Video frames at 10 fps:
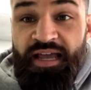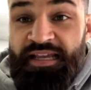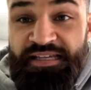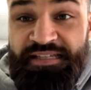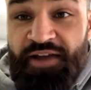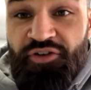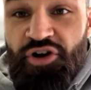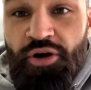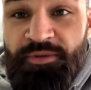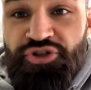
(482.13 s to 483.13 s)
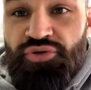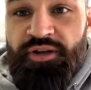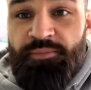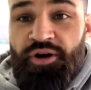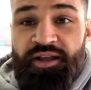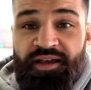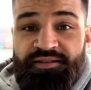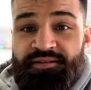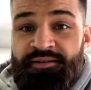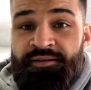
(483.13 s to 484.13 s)
And he's never called me Julian
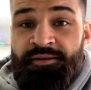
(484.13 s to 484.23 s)
Marquez.